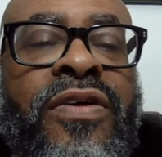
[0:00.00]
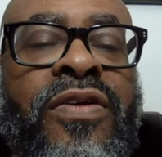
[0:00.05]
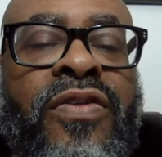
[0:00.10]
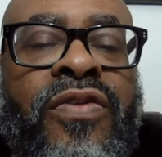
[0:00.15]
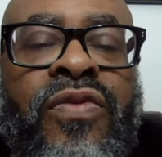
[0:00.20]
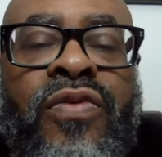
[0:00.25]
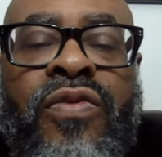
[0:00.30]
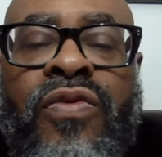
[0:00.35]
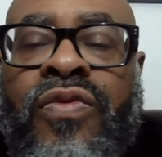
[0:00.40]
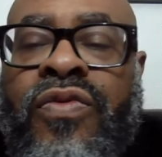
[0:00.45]

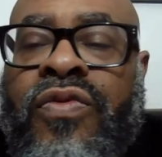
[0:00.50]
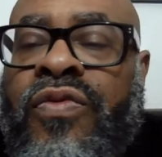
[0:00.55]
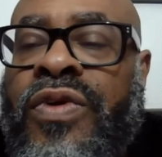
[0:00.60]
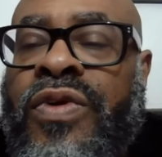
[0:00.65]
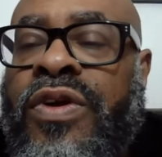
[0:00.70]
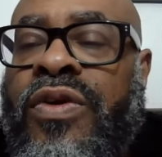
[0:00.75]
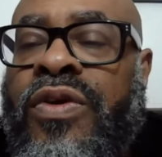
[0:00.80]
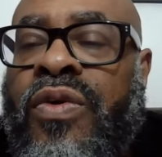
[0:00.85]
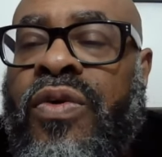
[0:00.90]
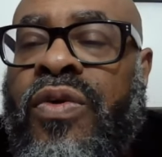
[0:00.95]
through
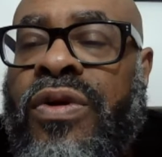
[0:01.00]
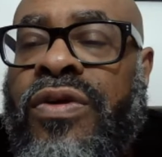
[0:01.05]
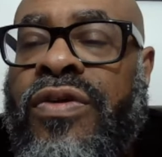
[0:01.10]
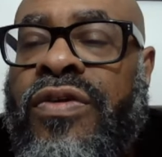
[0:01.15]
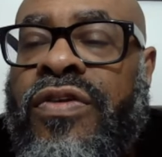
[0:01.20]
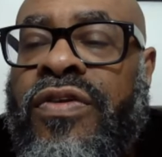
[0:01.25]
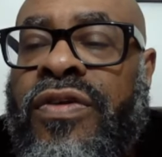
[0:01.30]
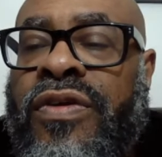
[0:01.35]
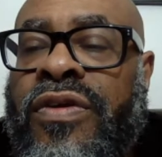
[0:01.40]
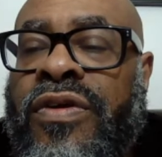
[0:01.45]
three
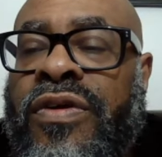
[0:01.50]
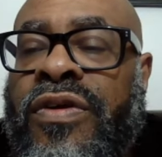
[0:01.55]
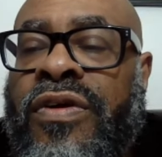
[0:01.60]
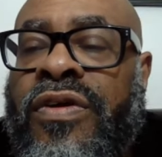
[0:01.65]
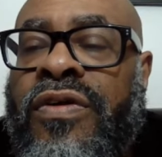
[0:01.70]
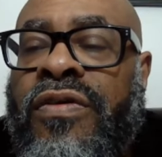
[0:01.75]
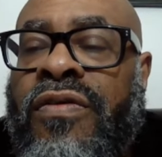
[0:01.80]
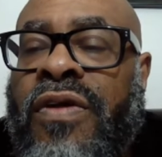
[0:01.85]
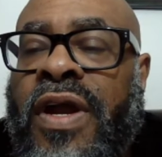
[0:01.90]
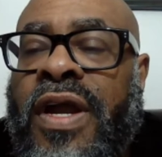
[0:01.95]
quarters,
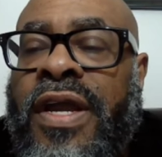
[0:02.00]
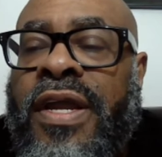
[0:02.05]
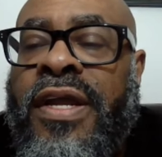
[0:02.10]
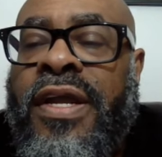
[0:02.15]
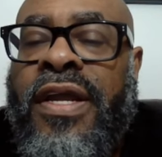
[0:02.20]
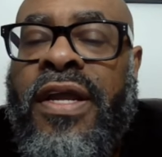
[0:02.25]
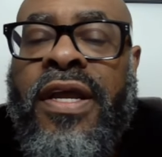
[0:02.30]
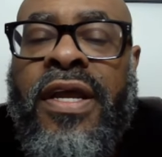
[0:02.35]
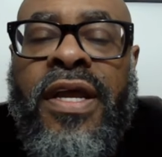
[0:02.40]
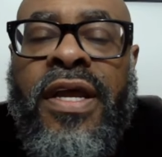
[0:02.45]

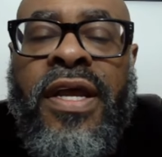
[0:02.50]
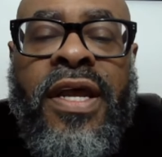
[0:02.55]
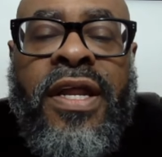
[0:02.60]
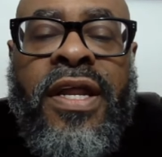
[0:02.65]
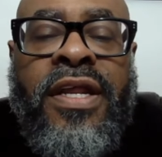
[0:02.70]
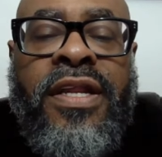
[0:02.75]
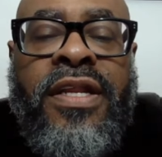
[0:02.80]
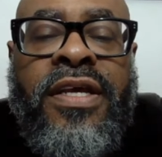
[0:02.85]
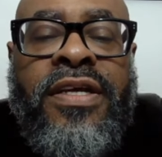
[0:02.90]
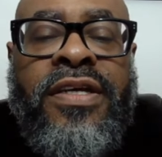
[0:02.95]
right?
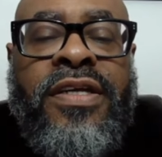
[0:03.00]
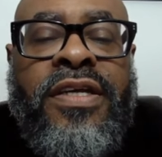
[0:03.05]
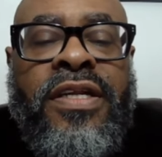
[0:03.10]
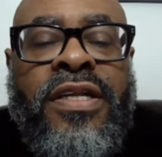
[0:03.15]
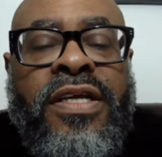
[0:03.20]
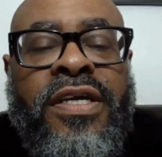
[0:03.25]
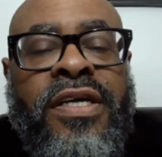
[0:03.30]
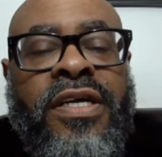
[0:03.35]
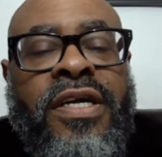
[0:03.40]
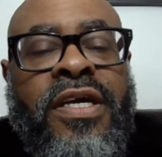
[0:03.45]
And
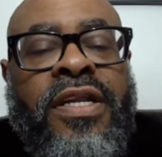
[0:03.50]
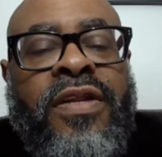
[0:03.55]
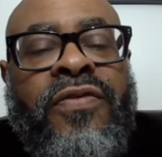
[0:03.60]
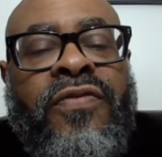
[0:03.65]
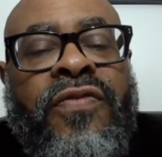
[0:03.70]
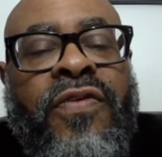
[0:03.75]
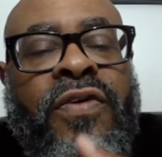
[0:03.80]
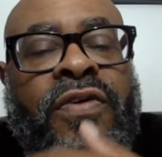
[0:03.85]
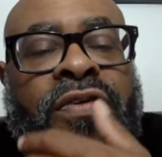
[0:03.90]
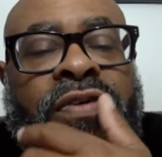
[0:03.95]
initially in the
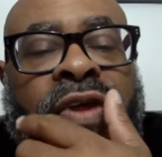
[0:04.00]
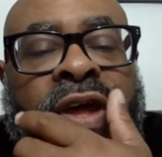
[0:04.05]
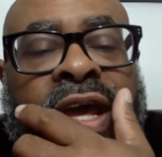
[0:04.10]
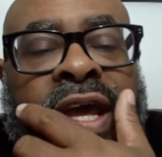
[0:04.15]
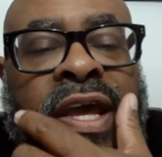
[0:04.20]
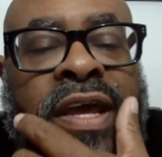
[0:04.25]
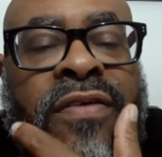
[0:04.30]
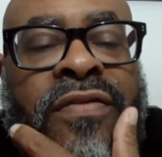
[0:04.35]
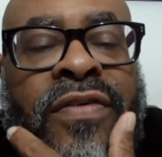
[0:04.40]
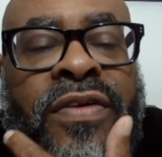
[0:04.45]
first
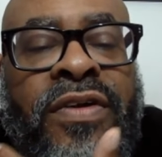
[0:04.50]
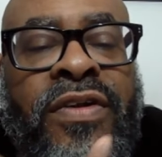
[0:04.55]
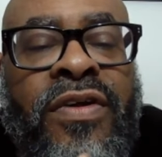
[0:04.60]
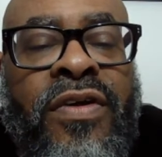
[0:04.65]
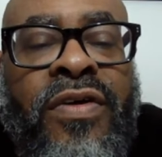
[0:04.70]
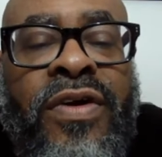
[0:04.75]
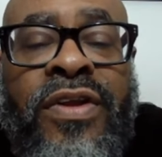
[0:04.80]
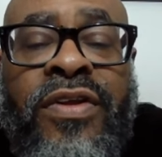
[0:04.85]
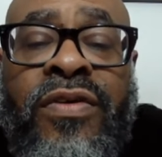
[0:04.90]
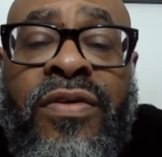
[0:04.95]
half, you
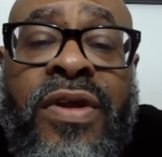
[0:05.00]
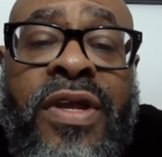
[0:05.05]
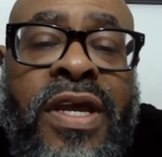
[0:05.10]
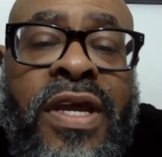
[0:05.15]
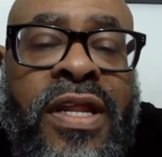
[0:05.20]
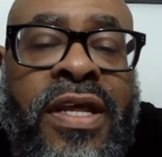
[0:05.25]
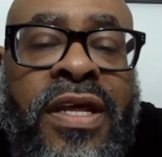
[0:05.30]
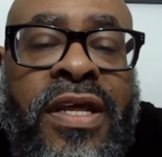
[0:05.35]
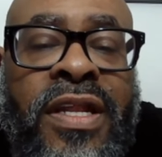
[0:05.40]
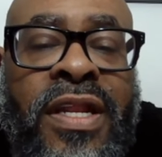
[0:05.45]
know, and you
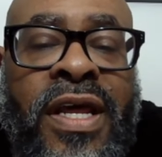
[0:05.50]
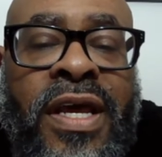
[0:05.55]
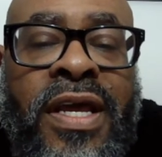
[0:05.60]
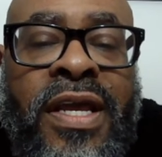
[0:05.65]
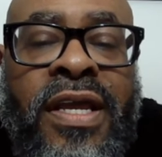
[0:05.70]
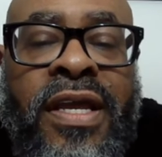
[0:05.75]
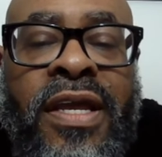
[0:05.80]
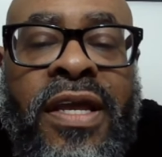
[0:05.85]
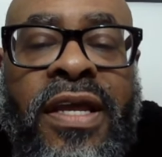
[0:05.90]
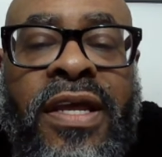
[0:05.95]
get it,
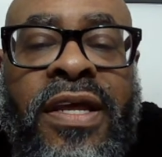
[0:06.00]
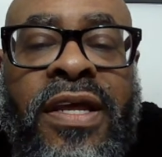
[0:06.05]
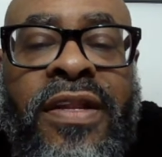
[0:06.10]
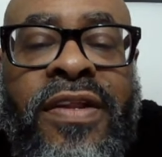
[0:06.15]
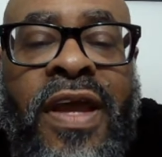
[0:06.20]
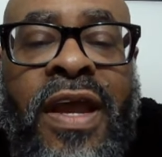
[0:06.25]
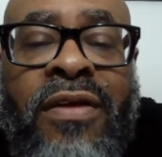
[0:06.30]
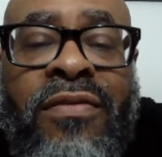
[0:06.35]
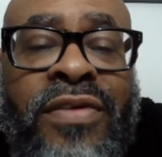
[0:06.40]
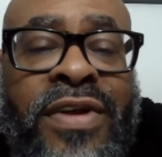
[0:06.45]
like,
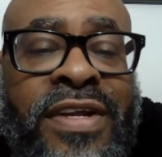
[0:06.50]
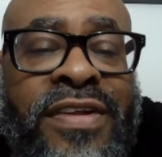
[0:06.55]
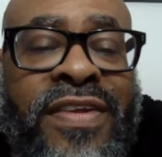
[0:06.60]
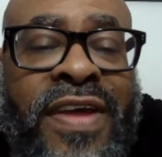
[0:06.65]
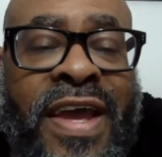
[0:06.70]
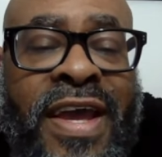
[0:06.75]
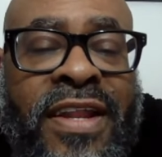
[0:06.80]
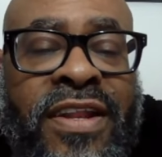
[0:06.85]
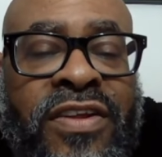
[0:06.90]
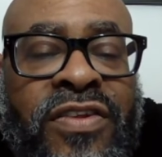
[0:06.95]
Tyrese
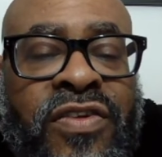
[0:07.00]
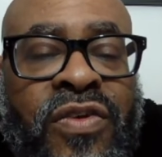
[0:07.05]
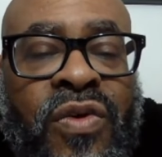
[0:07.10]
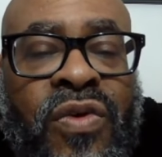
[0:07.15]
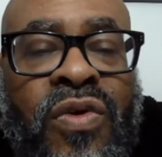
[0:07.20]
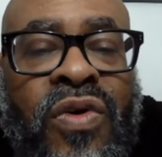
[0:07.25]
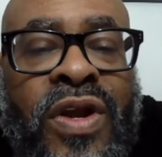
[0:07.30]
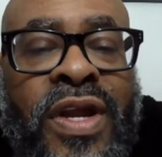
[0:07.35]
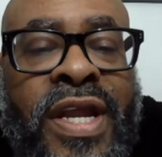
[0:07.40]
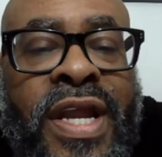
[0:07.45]
had to
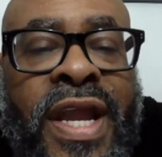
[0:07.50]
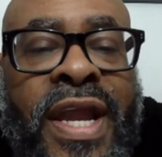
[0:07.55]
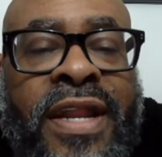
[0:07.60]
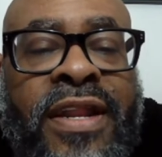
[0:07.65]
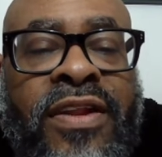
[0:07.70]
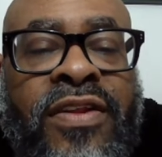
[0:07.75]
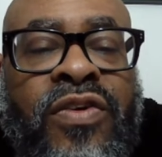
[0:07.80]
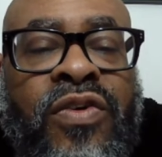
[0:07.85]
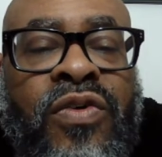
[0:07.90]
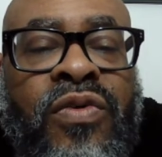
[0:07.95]
score, he had
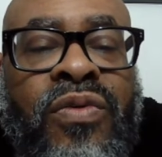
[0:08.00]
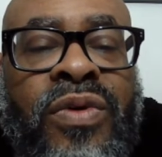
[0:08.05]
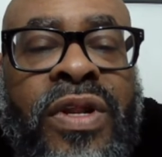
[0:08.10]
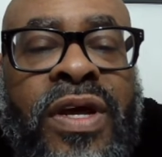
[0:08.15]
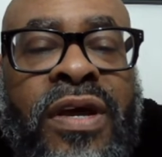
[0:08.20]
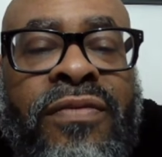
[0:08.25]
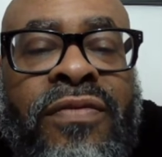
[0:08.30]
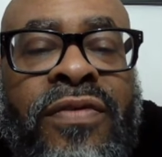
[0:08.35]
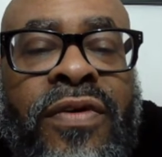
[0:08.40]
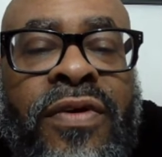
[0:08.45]
to do
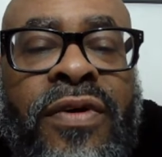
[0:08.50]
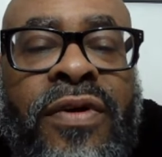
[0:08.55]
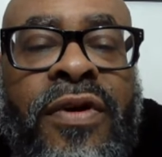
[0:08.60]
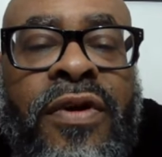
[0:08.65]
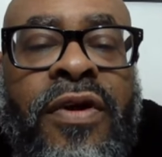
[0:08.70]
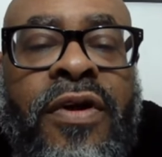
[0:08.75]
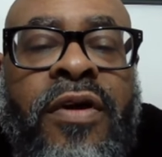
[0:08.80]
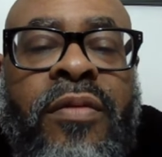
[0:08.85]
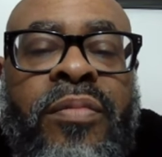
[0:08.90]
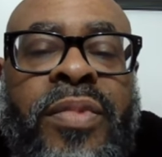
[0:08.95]
whatever,
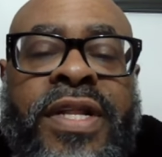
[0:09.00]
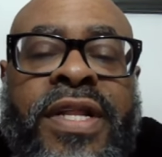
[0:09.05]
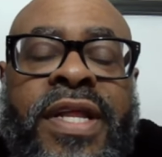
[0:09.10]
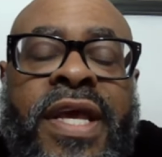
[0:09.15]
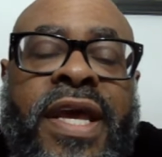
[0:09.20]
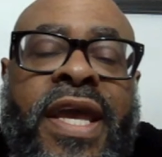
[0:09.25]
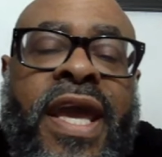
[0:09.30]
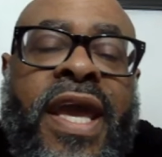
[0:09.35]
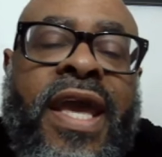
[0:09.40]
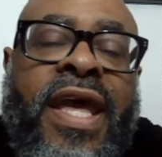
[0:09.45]
but
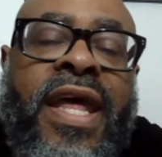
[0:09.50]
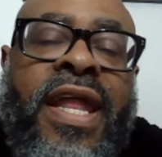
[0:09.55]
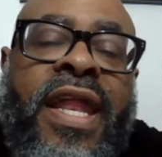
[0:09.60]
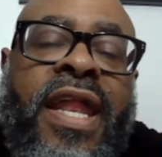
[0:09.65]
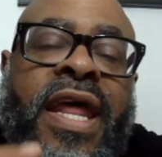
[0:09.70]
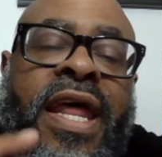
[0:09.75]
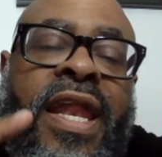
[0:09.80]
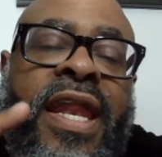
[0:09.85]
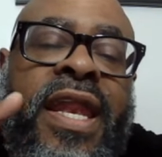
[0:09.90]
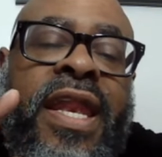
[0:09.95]
they had
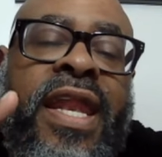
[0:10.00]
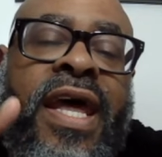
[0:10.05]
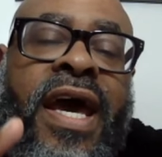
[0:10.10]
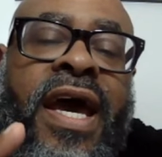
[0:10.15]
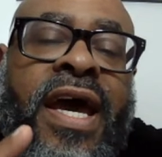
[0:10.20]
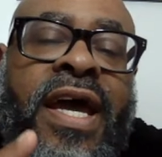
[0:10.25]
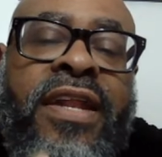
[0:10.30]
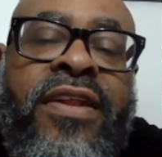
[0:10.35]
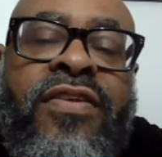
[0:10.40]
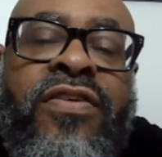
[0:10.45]

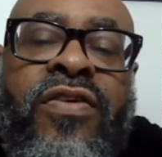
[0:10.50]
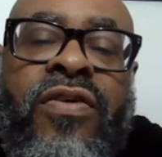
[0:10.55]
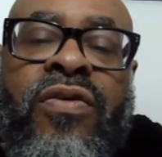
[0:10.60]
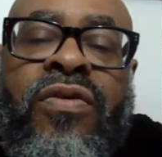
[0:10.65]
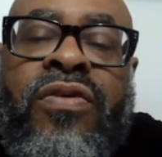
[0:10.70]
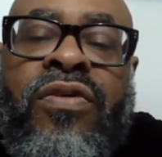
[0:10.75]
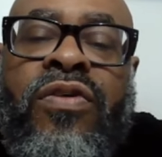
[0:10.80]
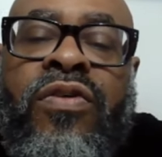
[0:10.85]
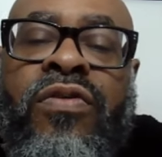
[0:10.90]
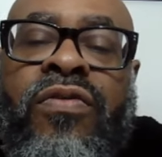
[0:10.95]
9
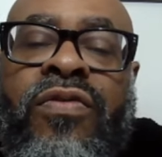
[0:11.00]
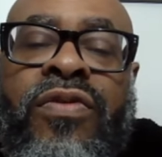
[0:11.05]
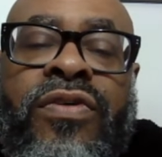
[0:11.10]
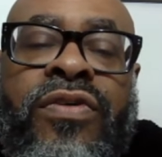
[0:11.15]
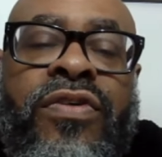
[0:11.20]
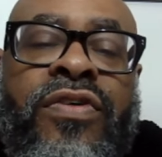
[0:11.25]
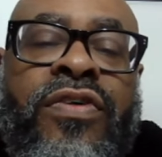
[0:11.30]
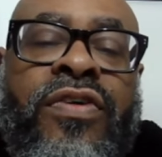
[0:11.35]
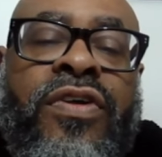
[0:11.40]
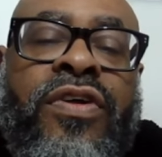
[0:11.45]

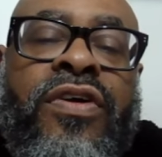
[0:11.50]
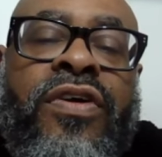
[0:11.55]
turnovers